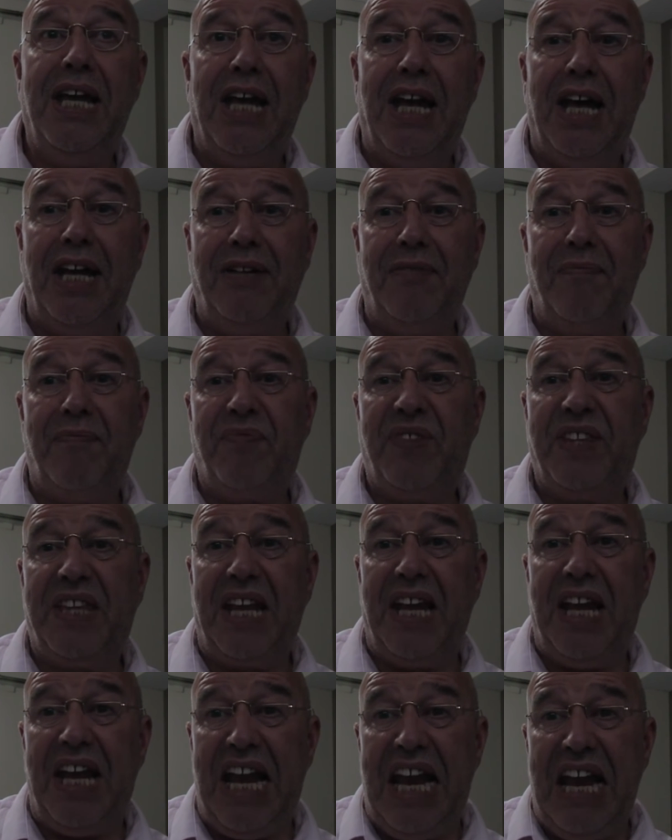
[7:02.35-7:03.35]
And
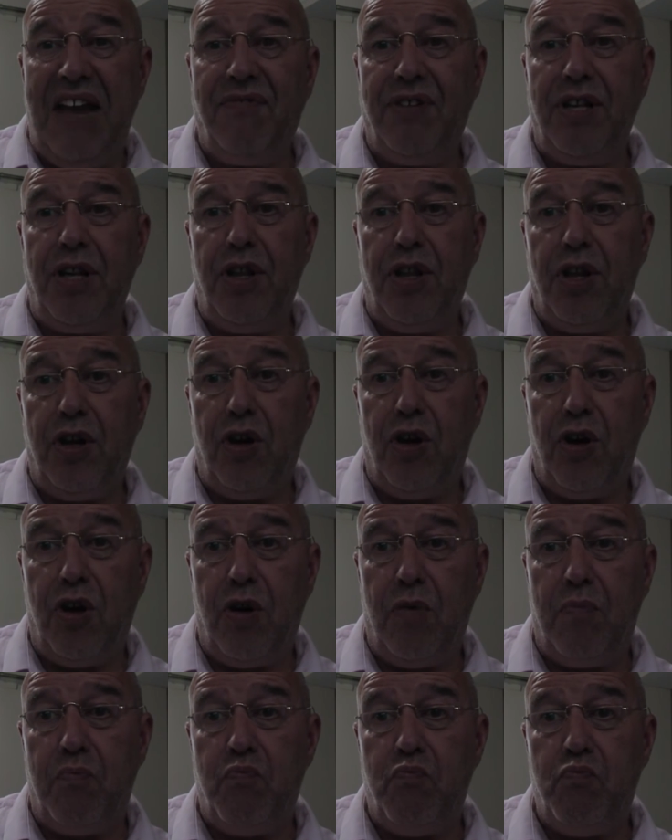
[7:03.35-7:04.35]
even
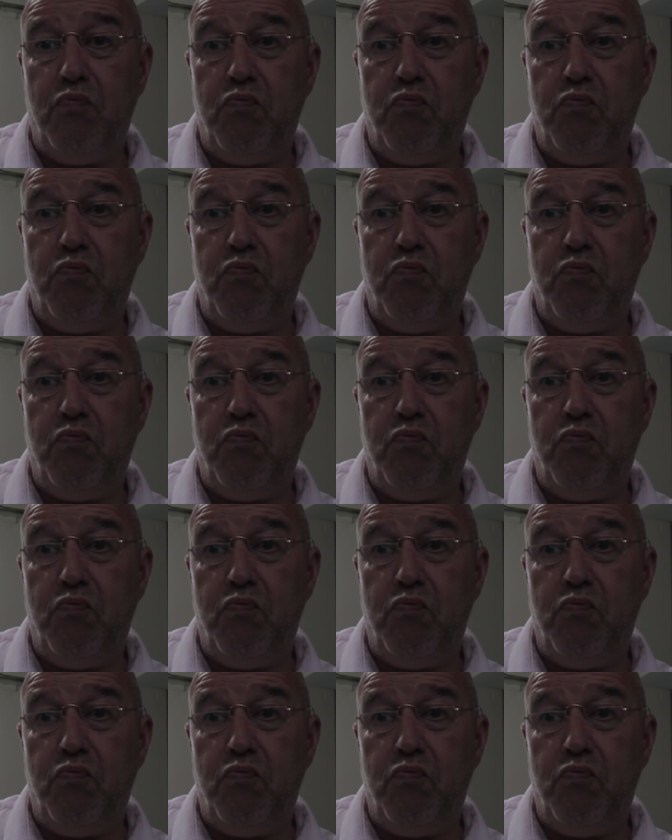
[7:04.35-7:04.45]
though